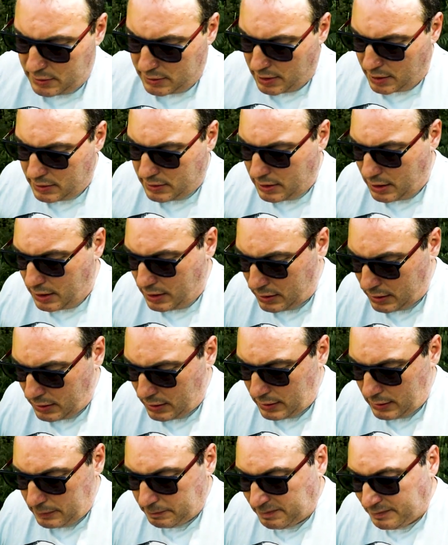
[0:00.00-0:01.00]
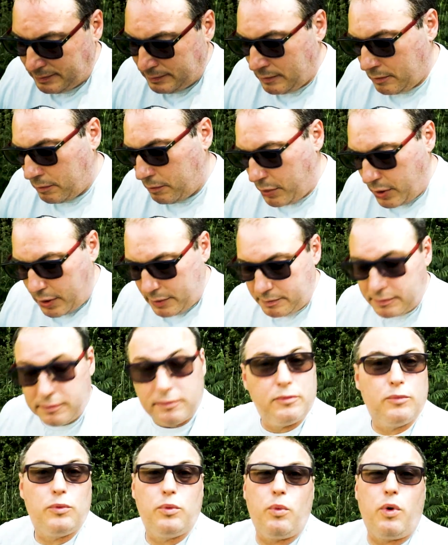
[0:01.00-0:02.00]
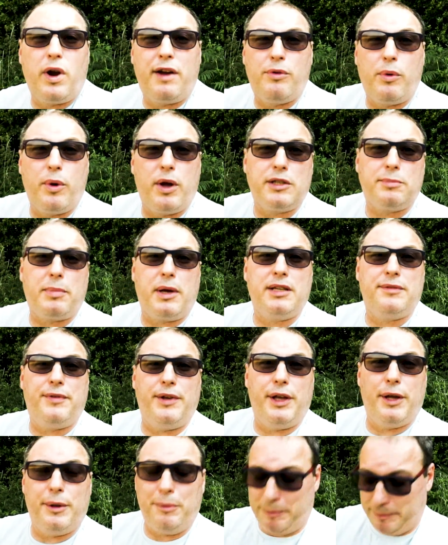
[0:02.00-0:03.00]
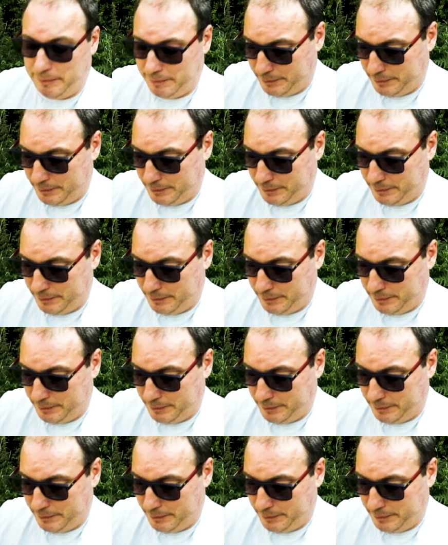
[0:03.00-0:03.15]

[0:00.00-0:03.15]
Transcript: center, but whatever works best for you.